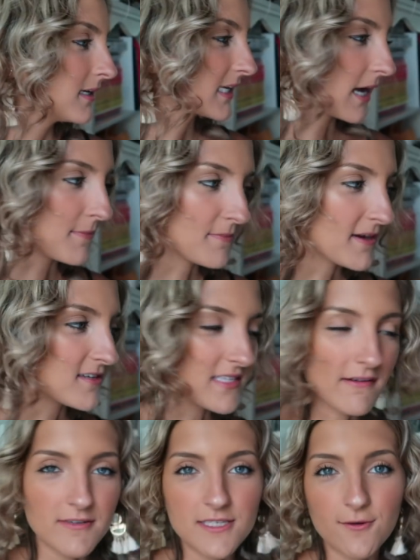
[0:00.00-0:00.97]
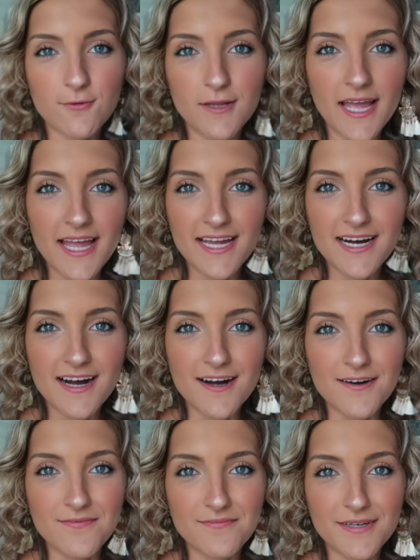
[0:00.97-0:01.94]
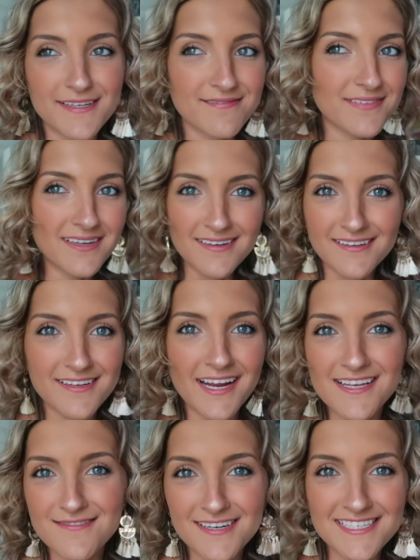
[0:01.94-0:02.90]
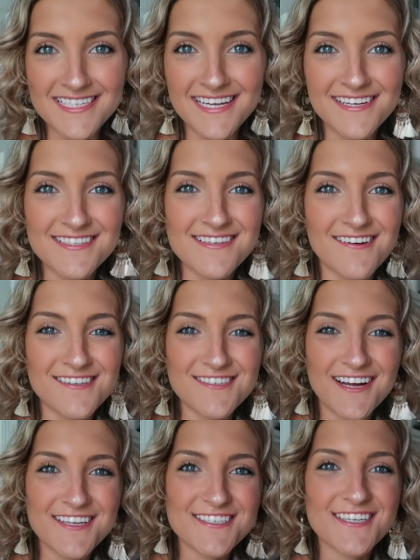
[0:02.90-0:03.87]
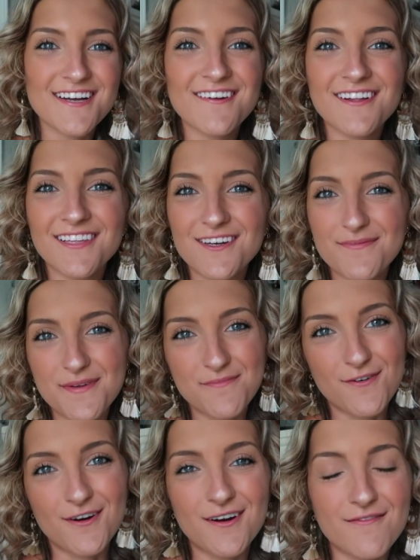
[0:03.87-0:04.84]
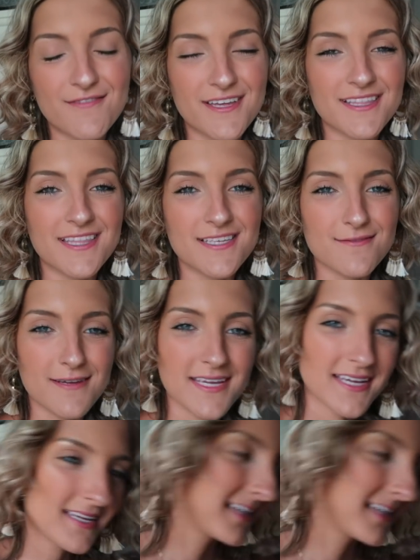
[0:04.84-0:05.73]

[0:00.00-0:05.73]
Gummy bears every single day, but I don't know, you guys want to see it, so I'll try to show a little bit more of it this week.